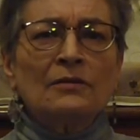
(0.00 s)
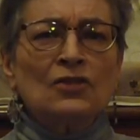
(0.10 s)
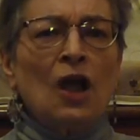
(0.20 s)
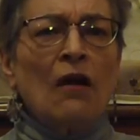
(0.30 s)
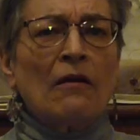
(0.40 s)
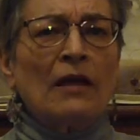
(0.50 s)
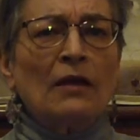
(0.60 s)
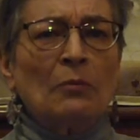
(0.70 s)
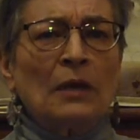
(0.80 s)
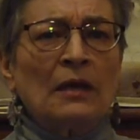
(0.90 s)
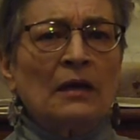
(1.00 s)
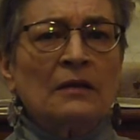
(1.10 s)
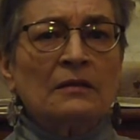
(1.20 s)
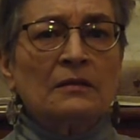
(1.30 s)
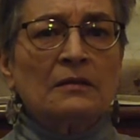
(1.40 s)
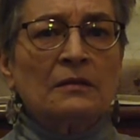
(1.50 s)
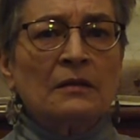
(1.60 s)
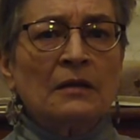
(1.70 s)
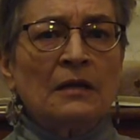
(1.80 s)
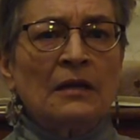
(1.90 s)
jarring because
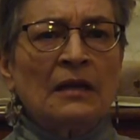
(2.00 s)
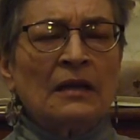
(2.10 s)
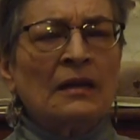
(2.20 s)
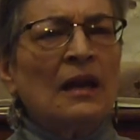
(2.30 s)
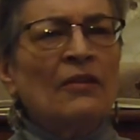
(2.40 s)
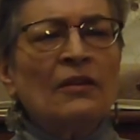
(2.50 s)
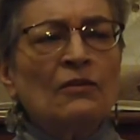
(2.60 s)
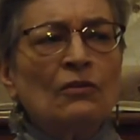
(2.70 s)
it had nothing to